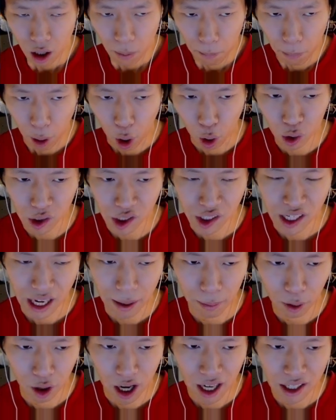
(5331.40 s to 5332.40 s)
Pulse
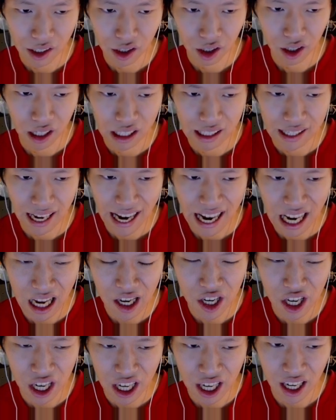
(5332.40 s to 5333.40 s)
Stabilizer is
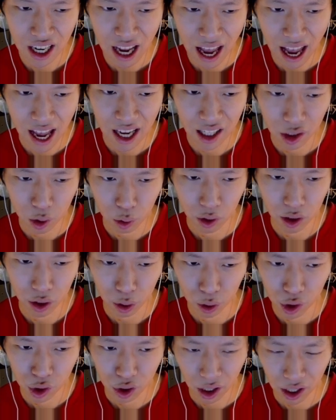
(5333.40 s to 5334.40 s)
AD and critical
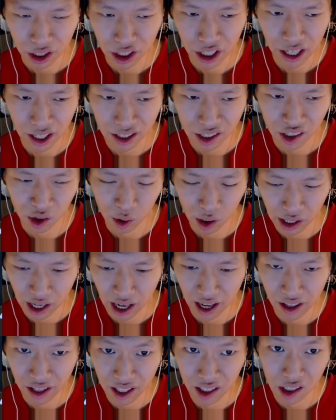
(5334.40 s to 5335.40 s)
strike chance. So
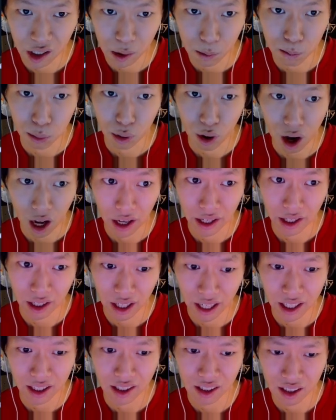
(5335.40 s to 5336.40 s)
again, this is probably
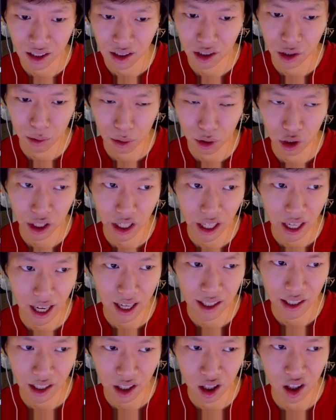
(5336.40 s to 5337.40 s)
like you're looking at
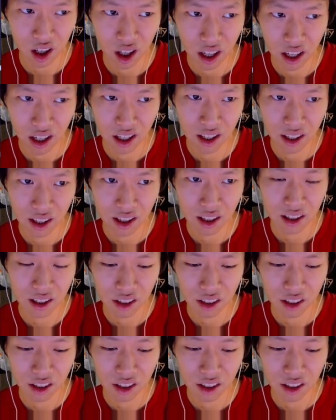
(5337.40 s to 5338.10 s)
it on.